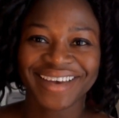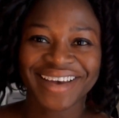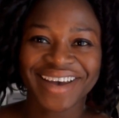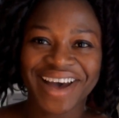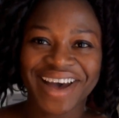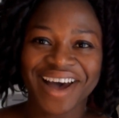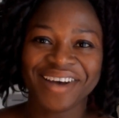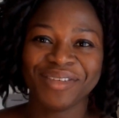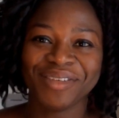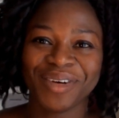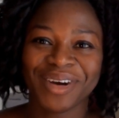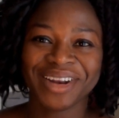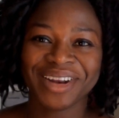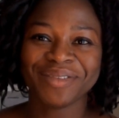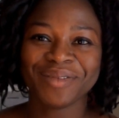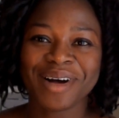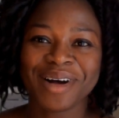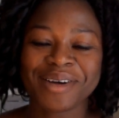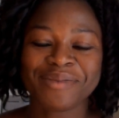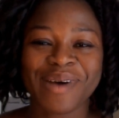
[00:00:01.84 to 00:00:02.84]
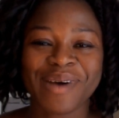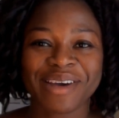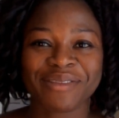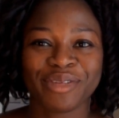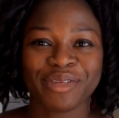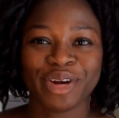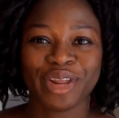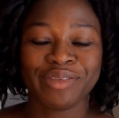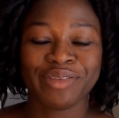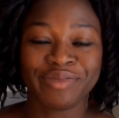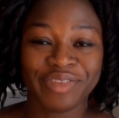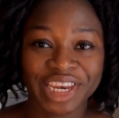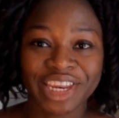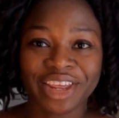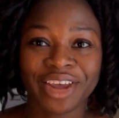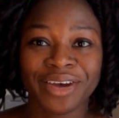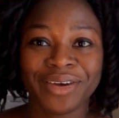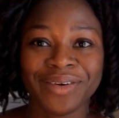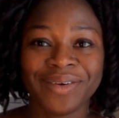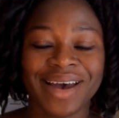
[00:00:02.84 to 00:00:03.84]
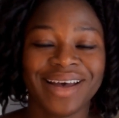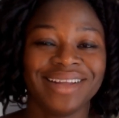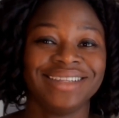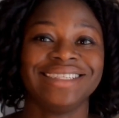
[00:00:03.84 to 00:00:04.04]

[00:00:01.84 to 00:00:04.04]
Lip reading: Hi everyone and welcome back for another video.